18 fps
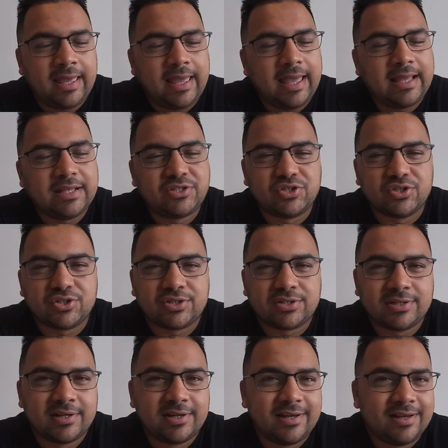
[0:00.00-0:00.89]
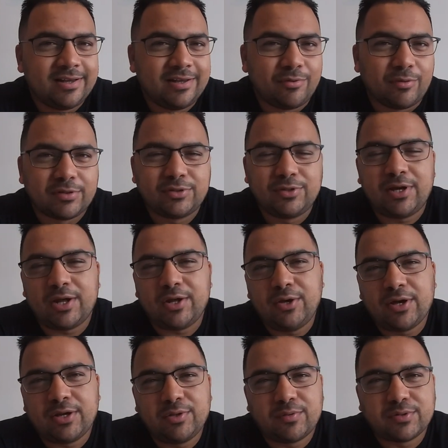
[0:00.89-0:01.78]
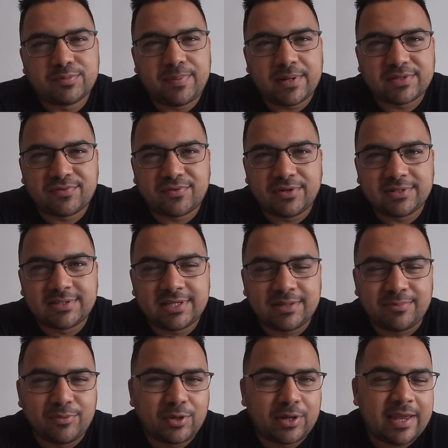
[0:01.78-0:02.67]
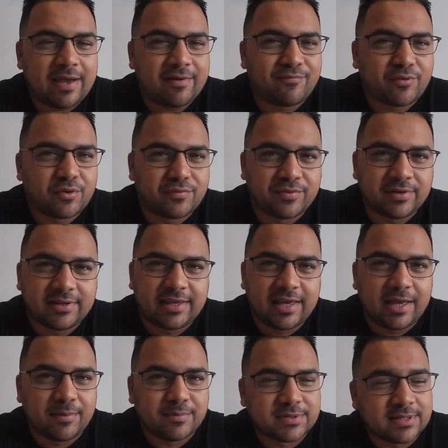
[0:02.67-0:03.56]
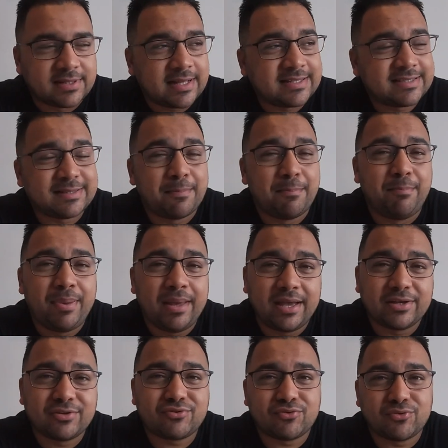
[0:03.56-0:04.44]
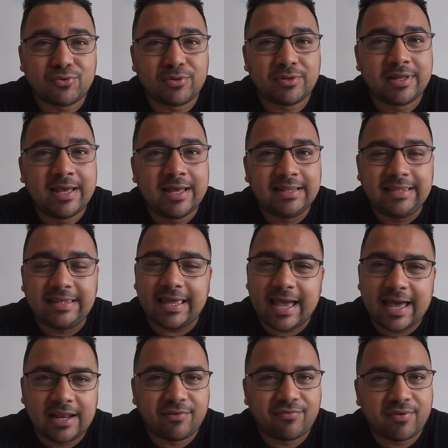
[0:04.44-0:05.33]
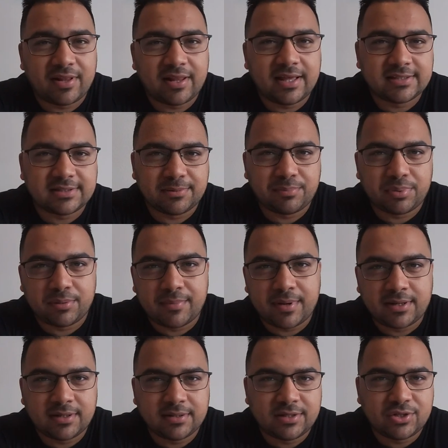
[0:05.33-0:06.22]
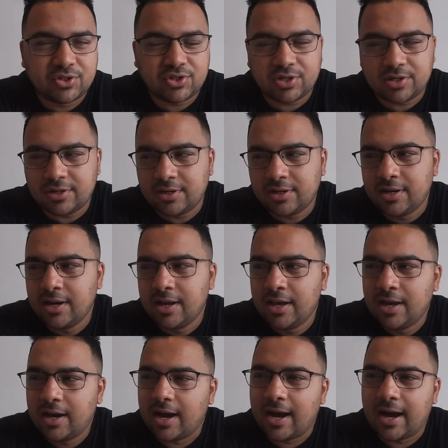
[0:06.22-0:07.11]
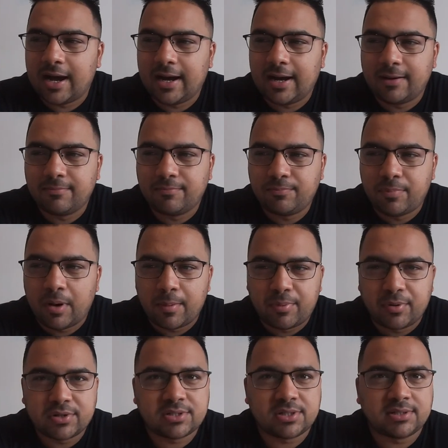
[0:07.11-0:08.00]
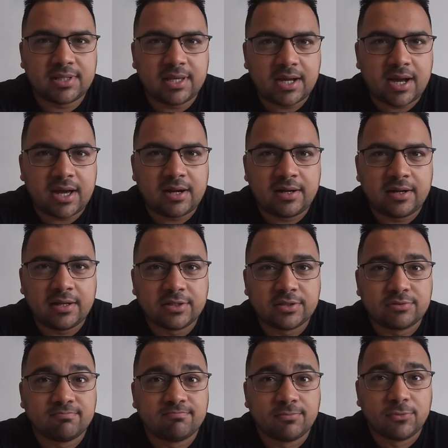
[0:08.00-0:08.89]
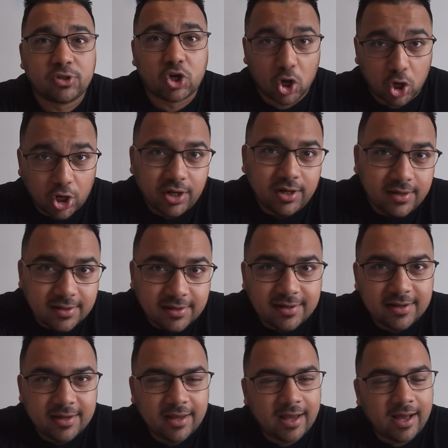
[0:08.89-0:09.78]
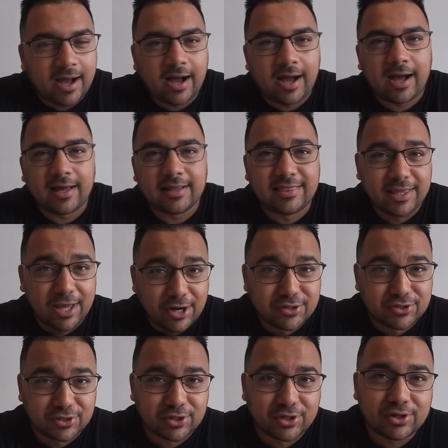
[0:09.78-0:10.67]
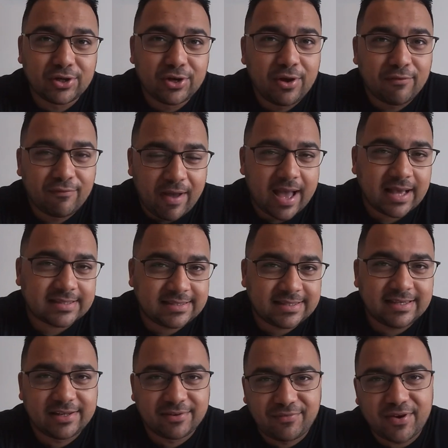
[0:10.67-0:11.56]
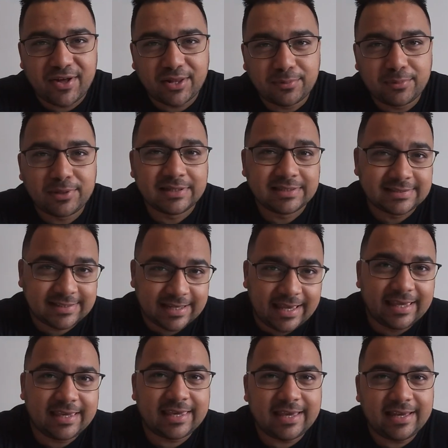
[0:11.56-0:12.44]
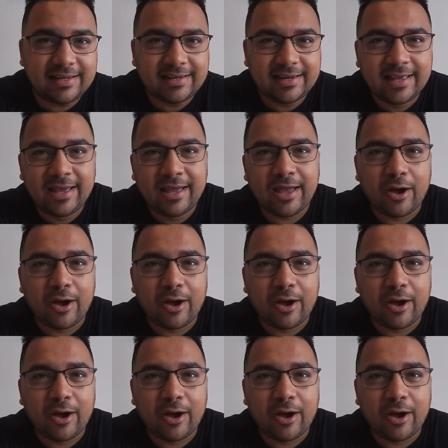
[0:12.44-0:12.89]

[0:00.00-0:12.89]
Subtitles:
You got to do what's best for your team. You can't forfeit games, and that's the biggest rule the NFL has implemented this year. My personal take on it is good. There's a vaccine available, take it.